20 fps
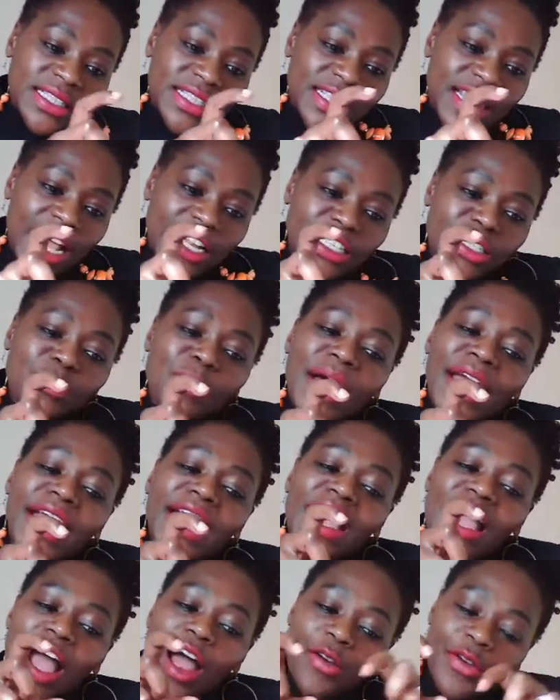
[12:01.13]
that's my
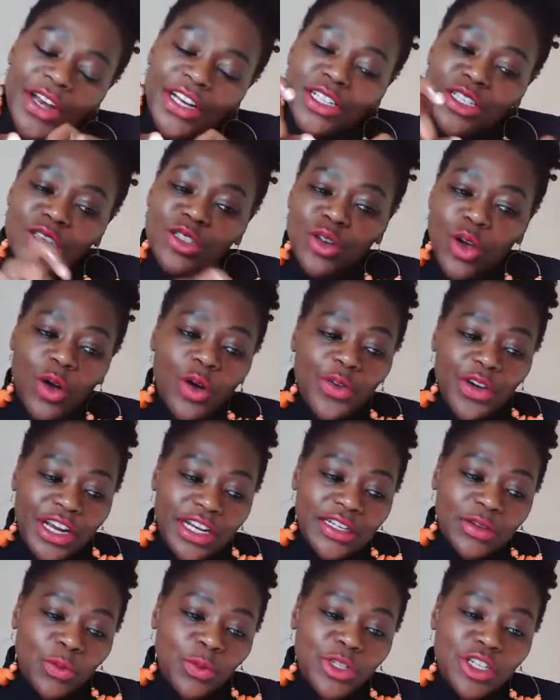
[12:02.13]
current story.
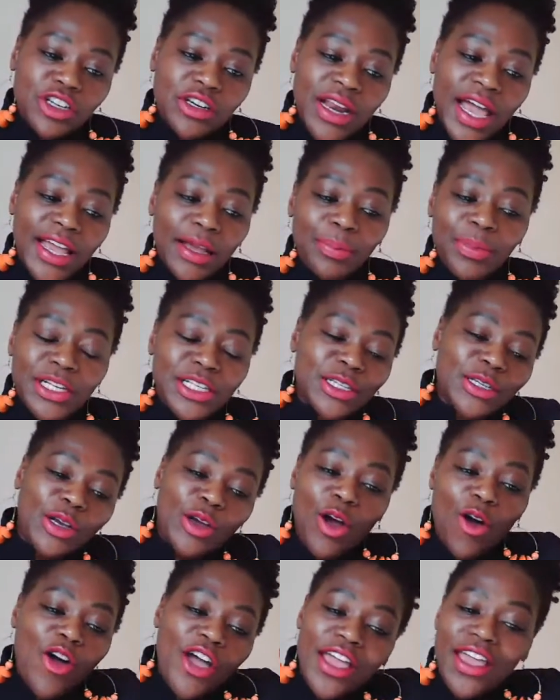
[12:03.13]
Would you like me to
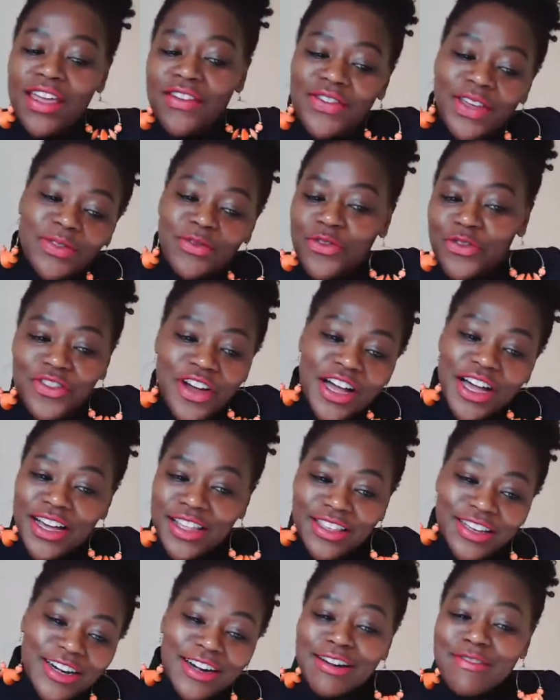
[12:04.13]
go even
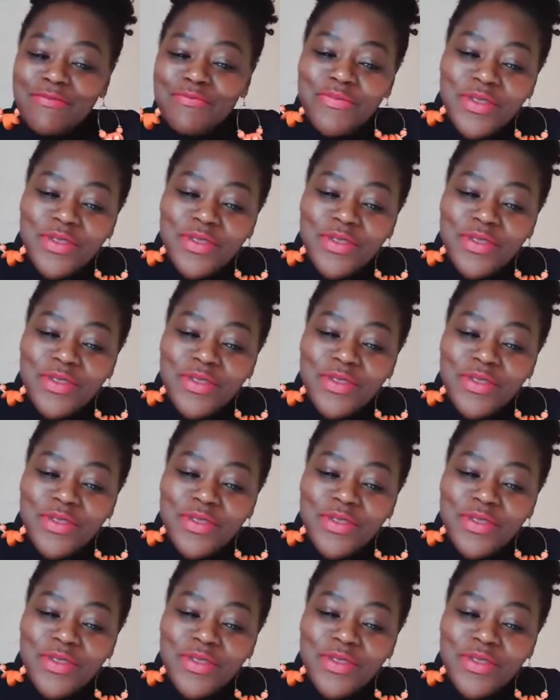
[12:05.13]
further